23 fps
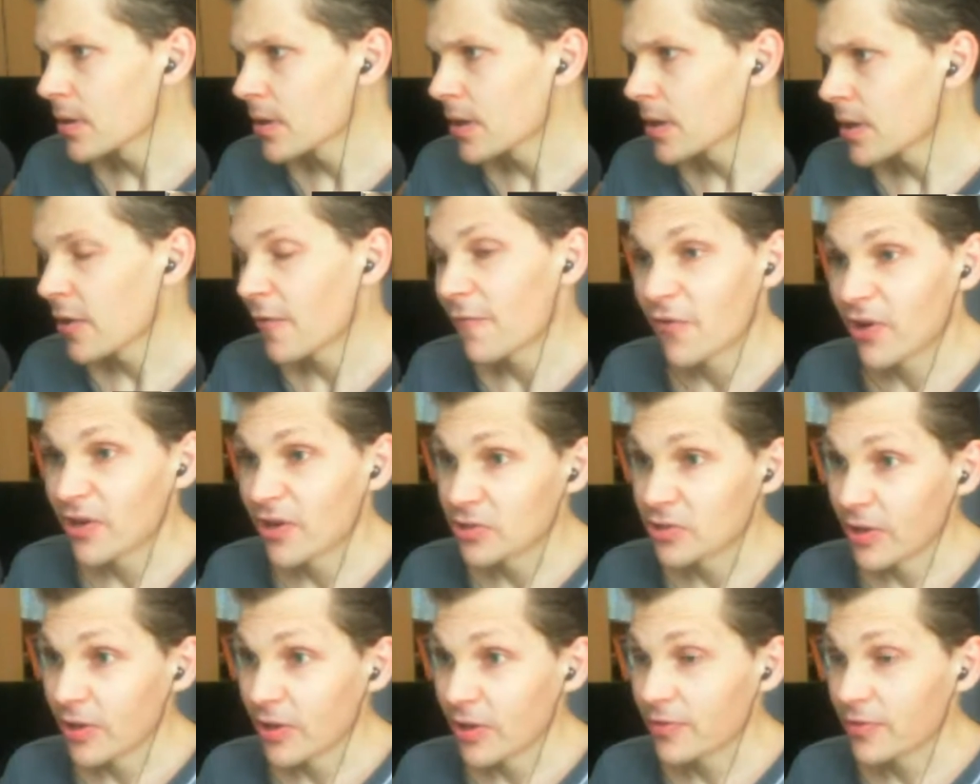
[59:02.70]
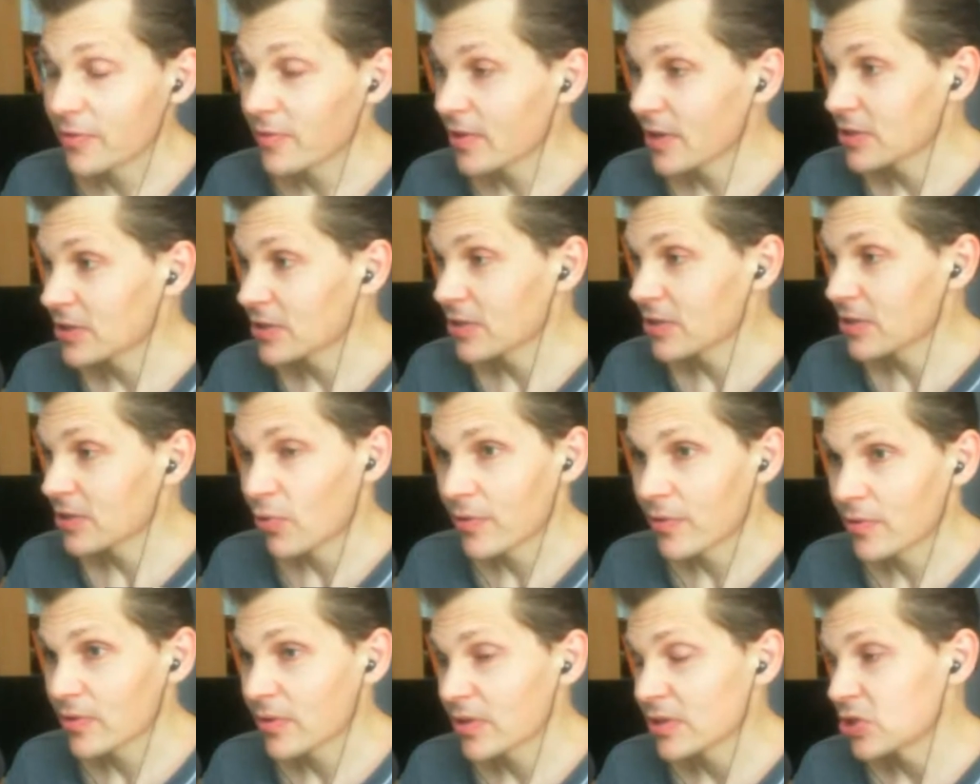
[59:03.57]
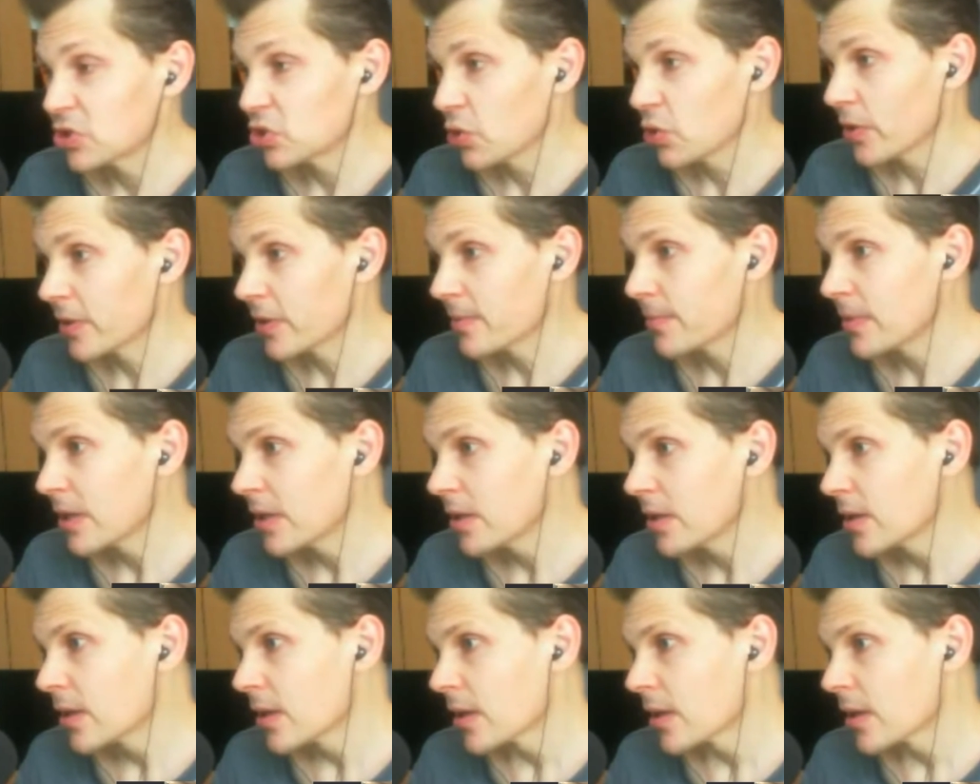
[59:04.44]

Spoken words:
Our friend Justin has actually recently joined them.